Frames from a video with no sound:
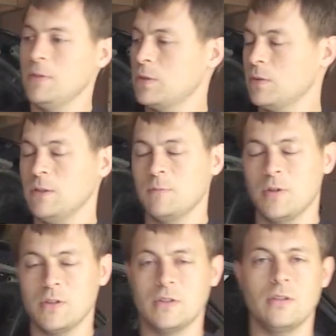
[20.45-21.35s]
between
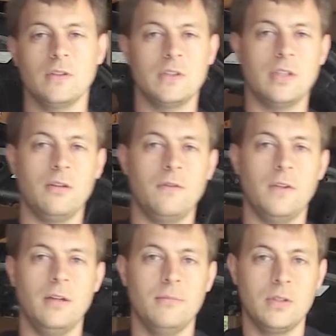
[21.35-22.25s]
personal stuff
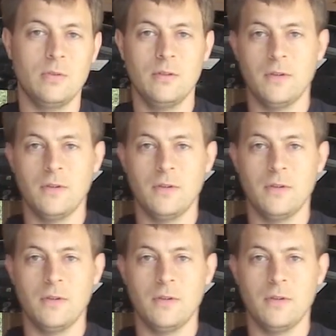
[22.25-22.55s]
and between